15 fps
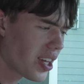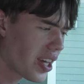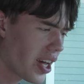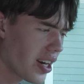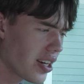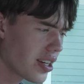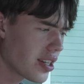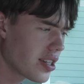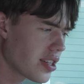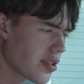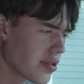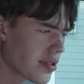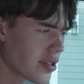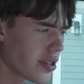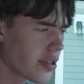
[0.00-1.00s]
you kind of need to
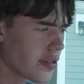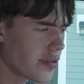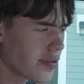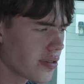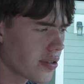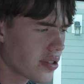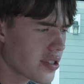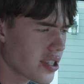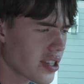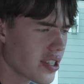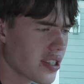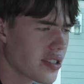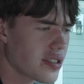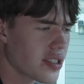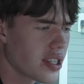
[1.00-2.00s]
use a little force on
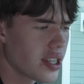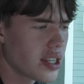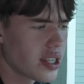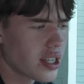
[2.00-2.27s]
this.